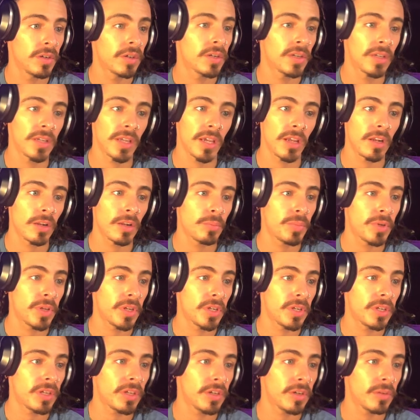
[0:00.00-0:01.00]
Get up in
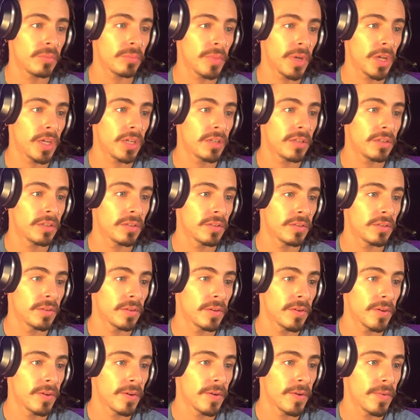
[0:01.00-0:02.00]
here, man.
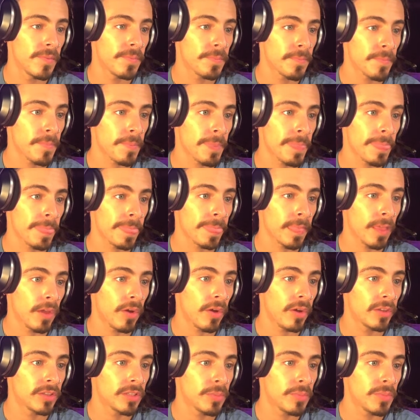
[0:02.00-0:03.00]

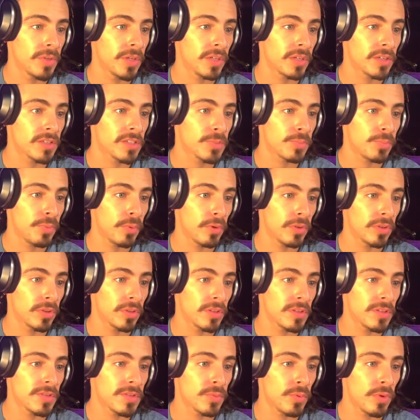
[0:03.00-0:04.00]
Alright, let me export
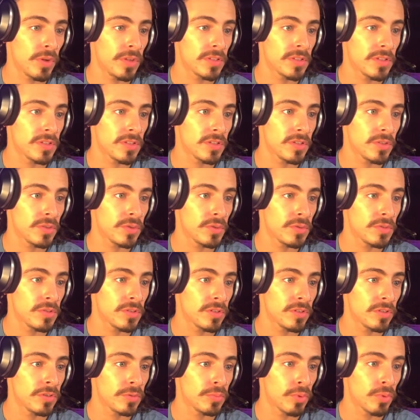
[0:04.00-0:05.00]
this one to
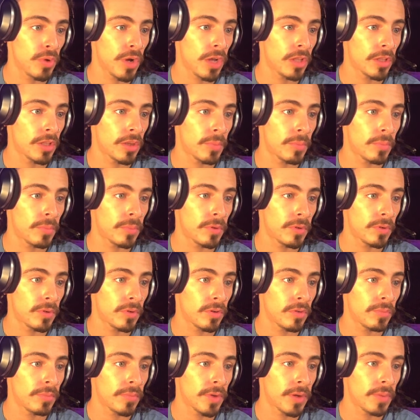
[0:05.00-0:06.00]
YouTube while I'm
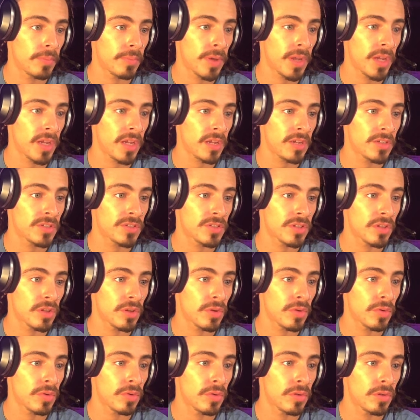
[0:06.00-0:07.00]
on my page,
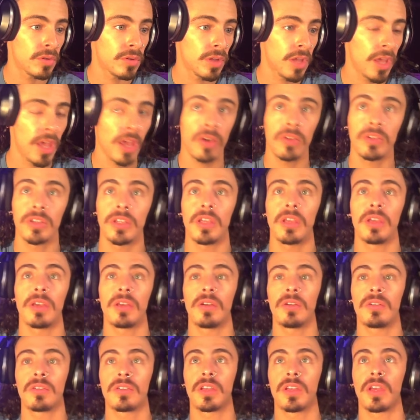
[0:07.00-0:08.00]
though. Hell yeah,
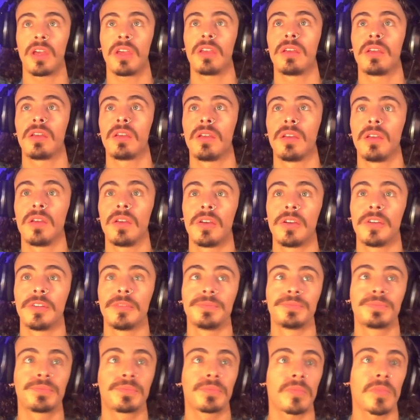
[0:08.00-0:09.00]
okay.
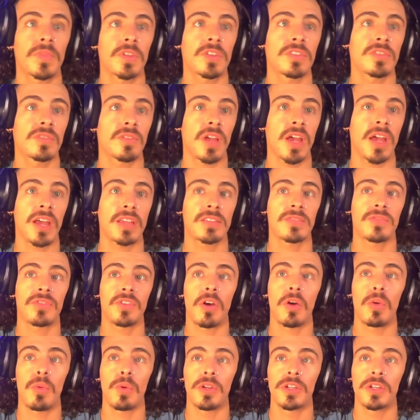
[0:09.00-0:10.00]
So, guys, if
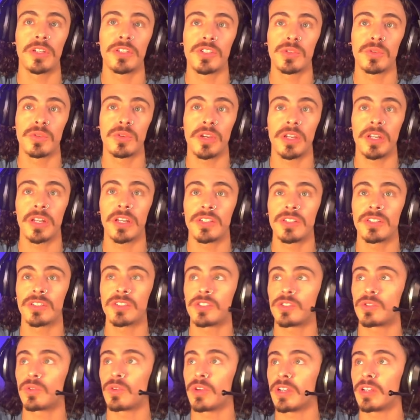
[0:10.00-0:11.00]
y'all want to join, I just
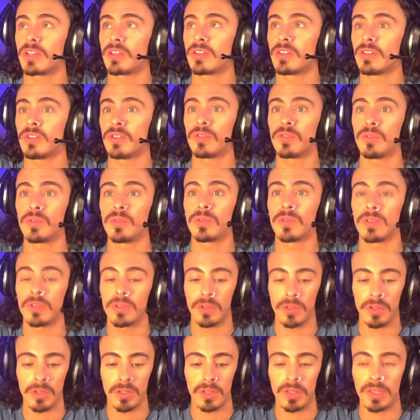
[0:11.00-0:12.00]
joined a new
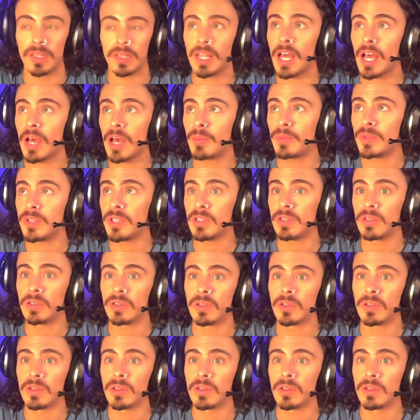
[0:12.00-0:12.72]
lobby.